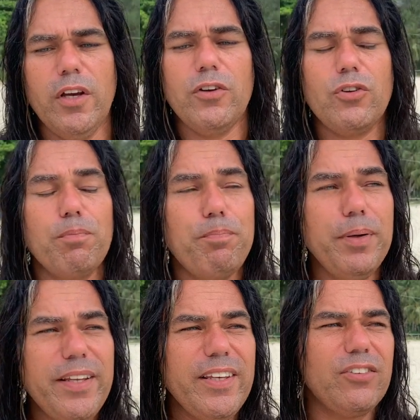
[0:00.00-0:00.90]
So
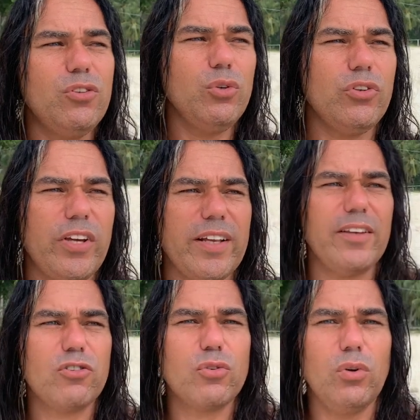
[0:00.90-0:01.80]
please do check
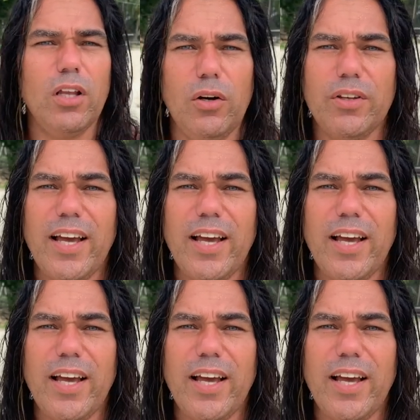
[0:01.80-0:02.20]
this school out.